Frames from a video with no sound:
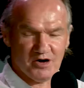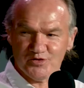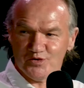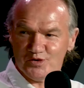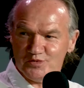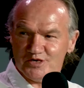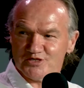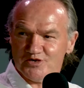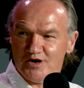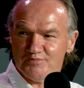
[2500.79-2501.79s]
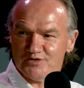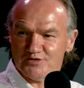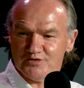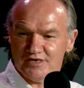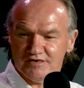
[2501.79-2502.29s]
daughter would ascribe to,
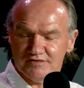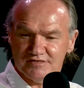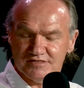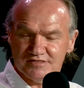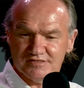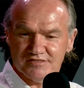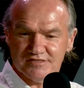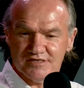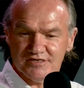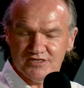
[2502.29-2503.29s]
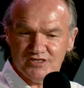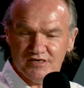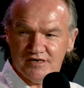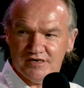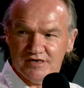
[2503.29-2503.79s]
you know. But it's always... She,